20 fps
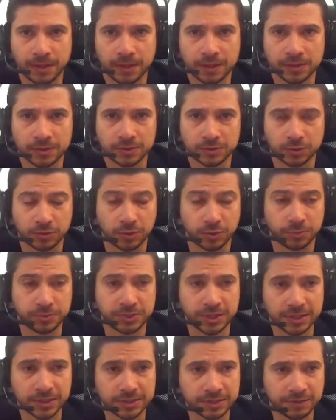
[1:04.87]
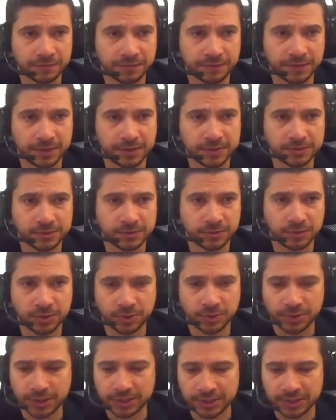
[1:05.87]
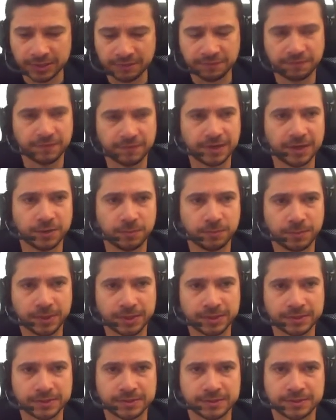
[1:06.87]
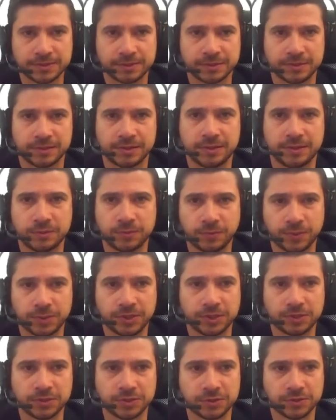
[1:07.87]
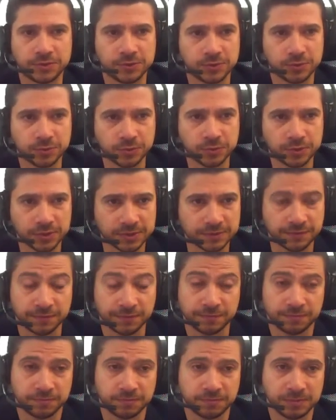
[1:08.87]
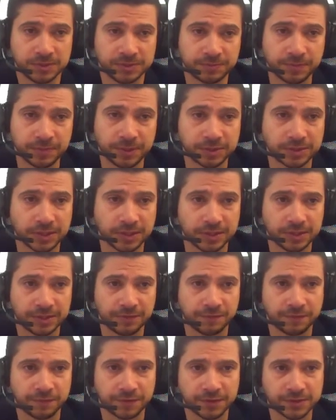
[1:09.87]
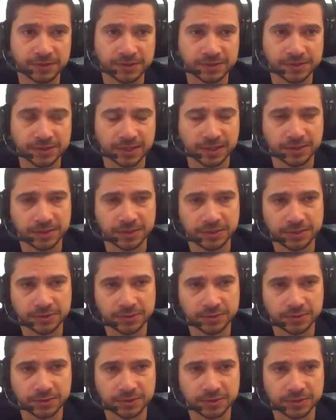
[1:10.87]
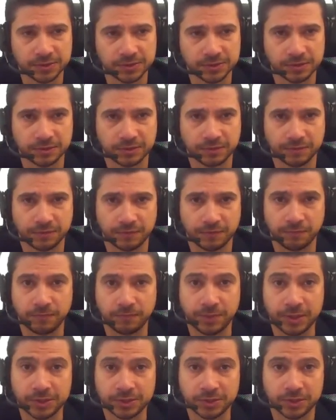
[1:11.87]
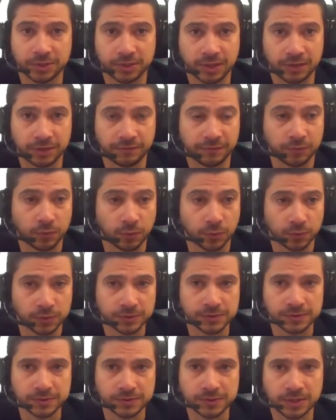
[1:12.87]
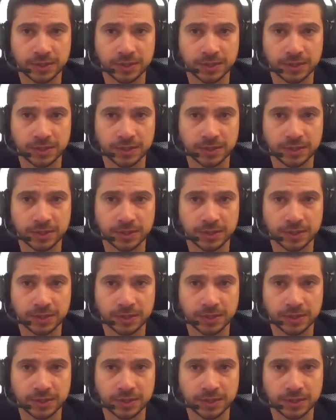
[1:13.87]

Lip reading: So the objective is to create an environment in which students, especially first and second year students of bachelor level courses,